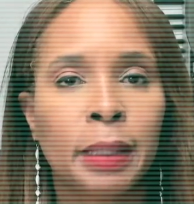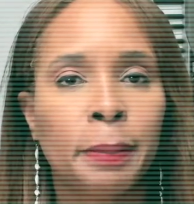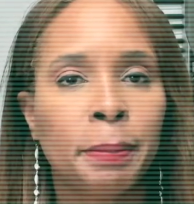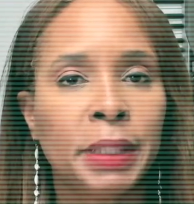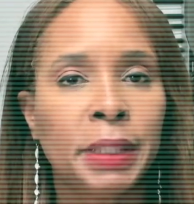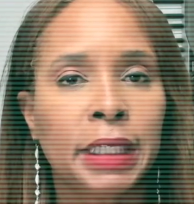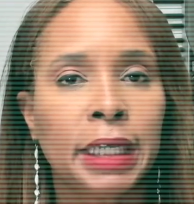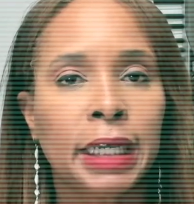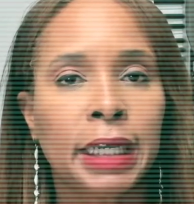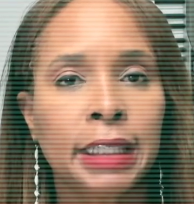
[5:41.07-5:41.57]

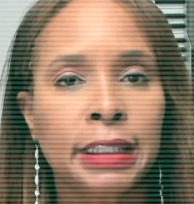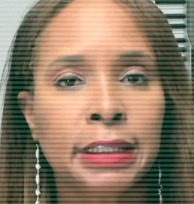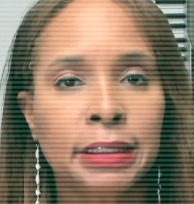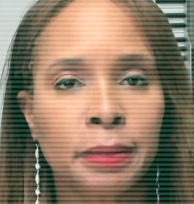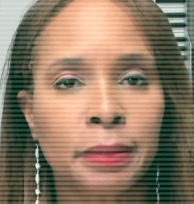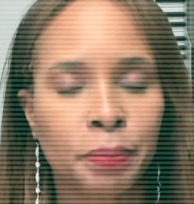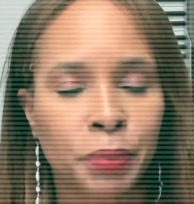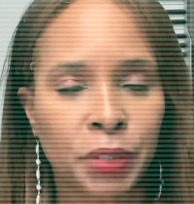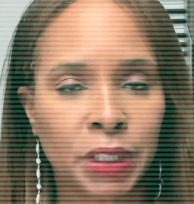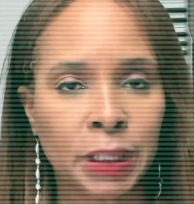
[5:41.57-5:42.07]
because
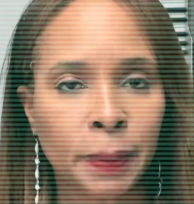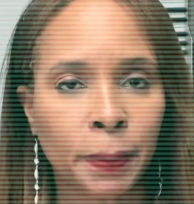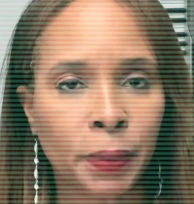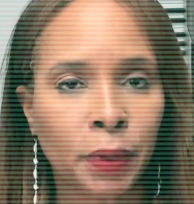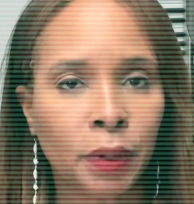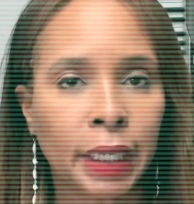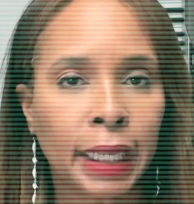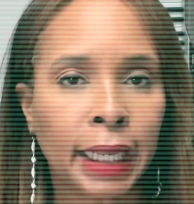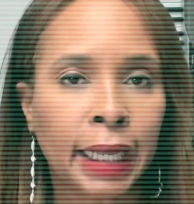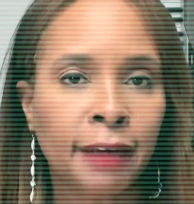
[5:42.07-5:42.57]

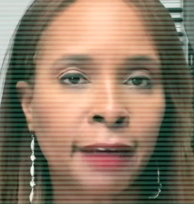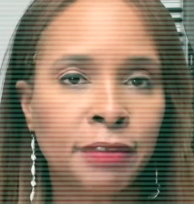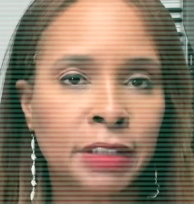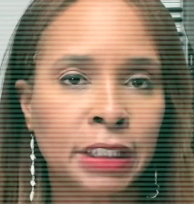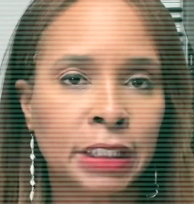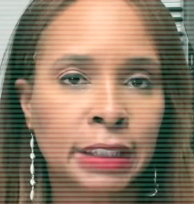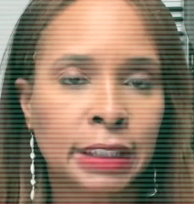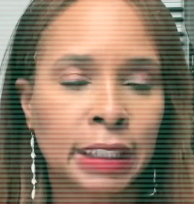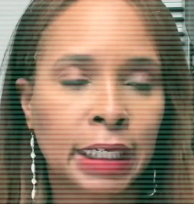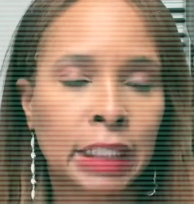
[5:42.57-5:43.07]
people have
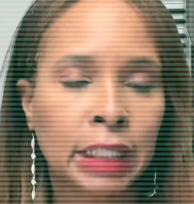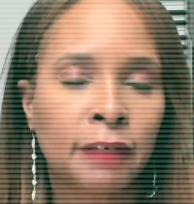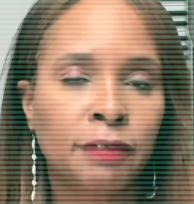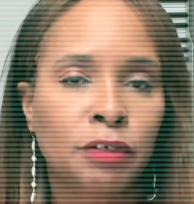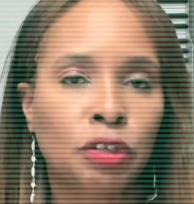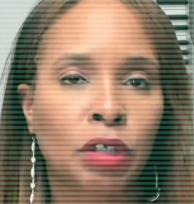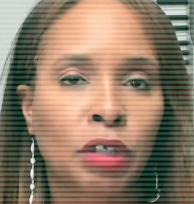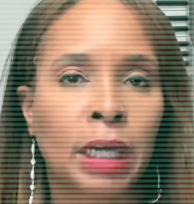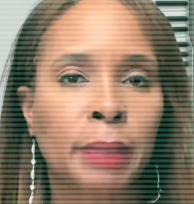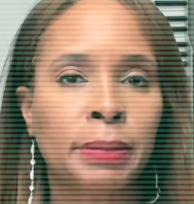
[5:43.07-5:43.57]
just kind of
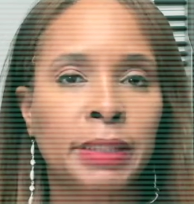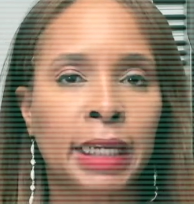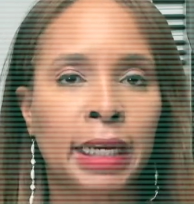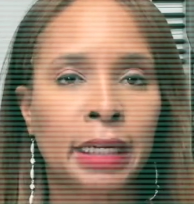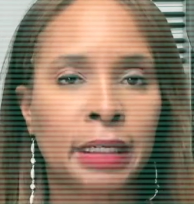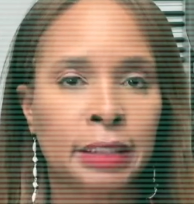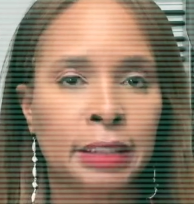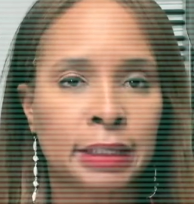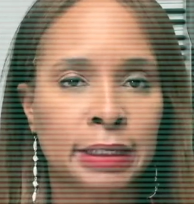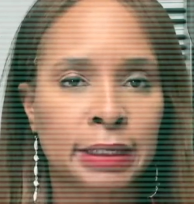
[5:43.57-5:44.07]
dropped out
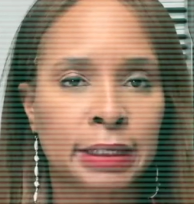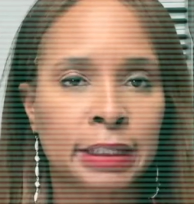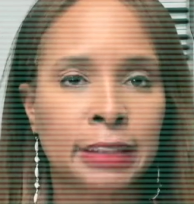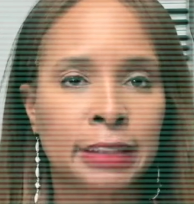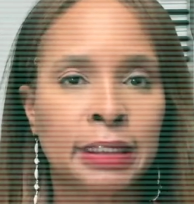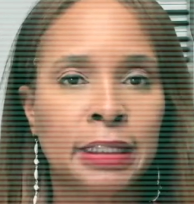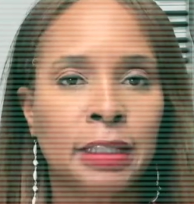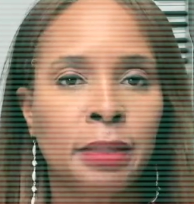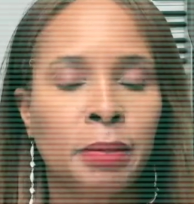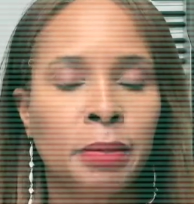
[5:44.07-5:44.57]
of the
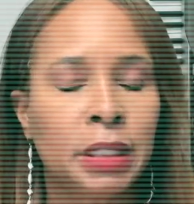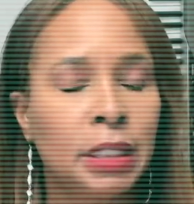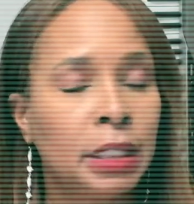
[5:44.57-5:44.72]
system.